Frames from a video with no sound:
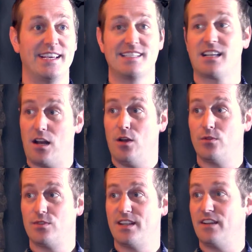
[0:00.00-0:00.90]
is
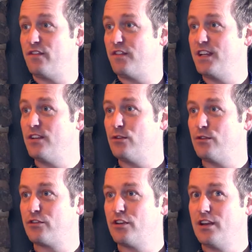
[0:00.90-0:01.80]
closed, it
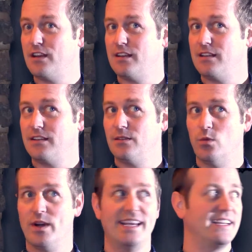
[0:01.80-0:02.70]
feels
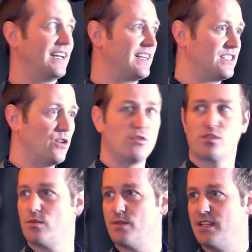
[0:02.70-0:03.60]
weird that there's no
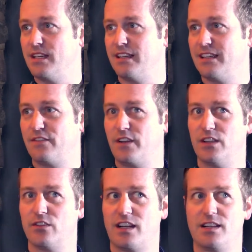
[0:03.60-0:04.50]
customers in here. It
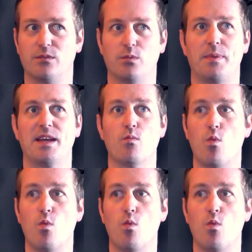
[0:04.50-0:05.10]
feels like we're being